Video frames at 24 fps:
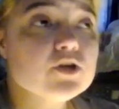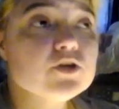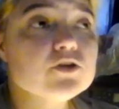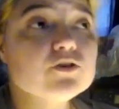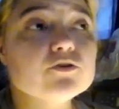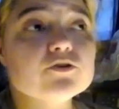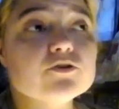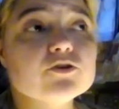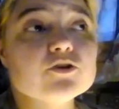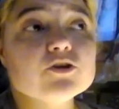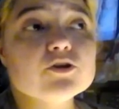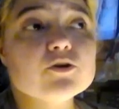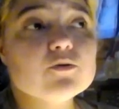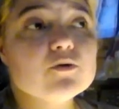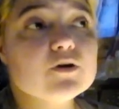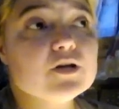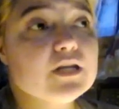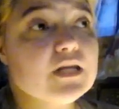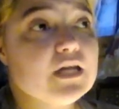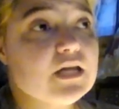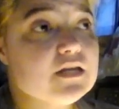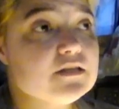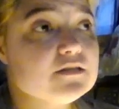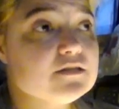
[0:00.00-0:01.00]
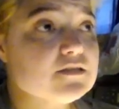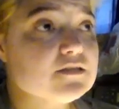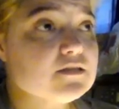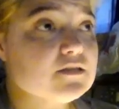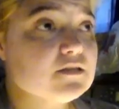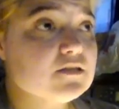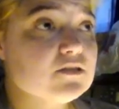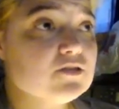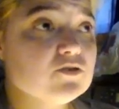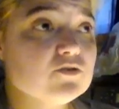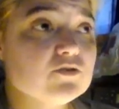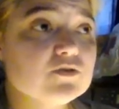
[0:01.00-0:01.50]
You can go on
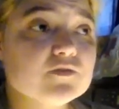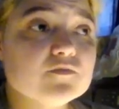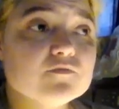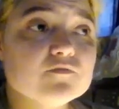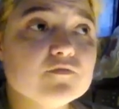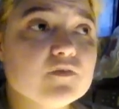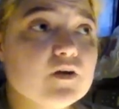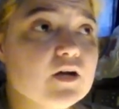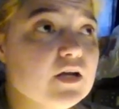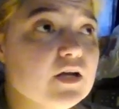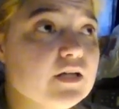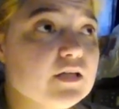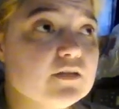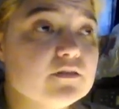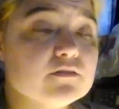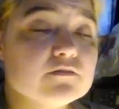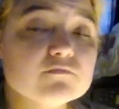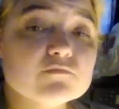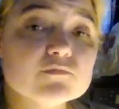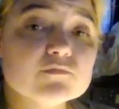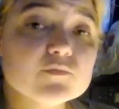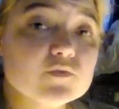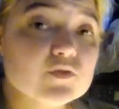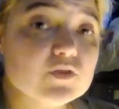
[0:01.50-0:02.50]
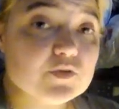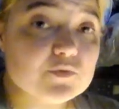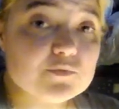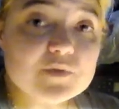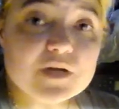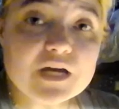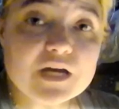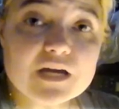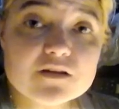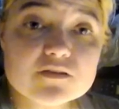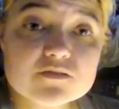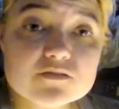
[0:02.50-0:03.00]
Etsy, you can find good
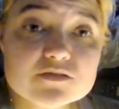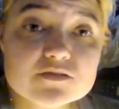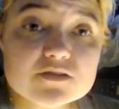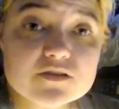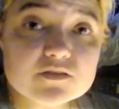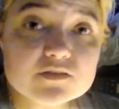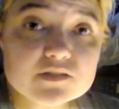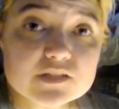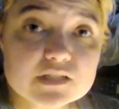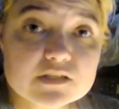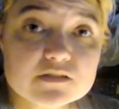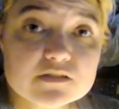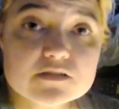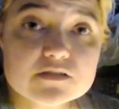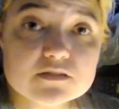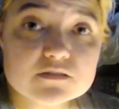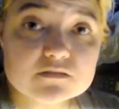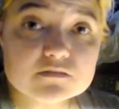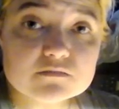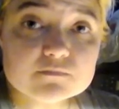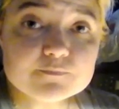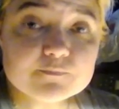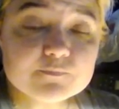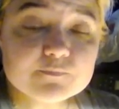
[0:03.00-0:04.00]
patterns on there too.